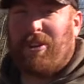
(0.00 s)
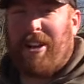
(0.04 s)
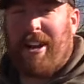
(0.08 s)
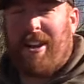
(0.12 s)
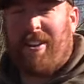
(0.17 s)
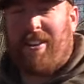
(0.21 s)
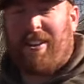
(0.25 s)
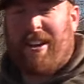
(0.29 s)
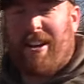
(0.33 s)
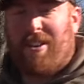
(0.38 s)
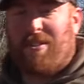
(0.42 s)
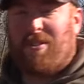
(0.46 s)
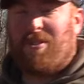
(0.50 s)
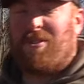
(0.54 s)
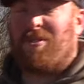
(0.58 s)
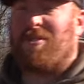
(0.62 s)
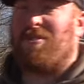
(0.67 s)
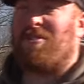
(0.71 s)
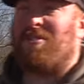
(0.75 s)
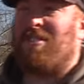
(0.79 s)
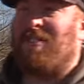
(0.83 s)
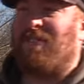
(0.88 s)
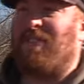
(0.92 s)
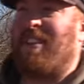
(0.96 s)
Collar
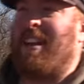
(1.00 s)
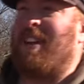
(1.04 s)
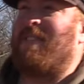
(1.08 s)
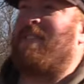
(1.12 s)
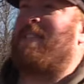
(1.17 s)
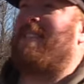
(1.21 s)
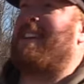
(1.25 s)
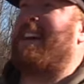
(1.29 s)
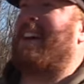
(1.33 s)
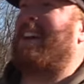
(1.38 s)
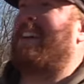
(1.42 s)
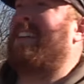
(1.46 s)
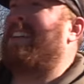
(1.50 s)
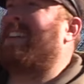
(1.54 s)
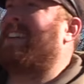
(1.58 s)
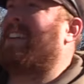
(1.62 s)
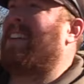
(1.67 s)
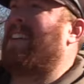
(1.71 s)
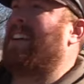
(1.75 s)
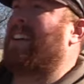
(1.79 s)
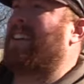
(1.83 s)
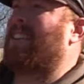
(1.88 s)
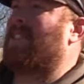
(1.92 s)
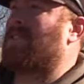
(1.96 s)
Outdoors. If you haven't yet,
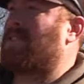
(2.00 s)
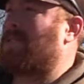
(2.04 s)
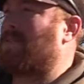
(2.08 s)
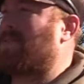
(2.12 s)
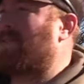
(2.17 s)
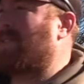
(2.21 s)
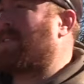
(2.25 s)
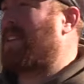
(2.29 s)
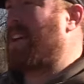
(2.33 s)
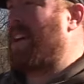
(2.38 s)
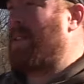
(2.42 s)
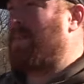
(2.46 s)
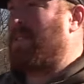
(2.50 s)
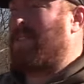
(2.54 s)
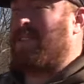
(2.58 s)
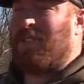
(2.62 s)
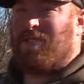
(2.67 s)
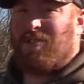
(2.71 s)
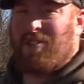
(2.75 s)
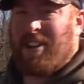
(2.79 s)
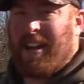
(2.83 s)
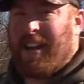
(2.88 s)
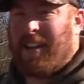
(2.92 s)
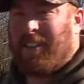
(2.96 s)
like and subscribe to the
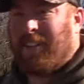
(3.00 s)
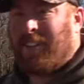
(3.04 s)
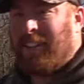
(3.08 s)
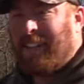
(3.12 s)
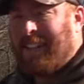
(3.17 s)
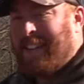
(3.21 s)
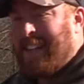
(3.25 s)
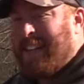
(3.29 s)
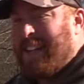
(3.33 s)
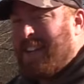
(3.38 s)
channel.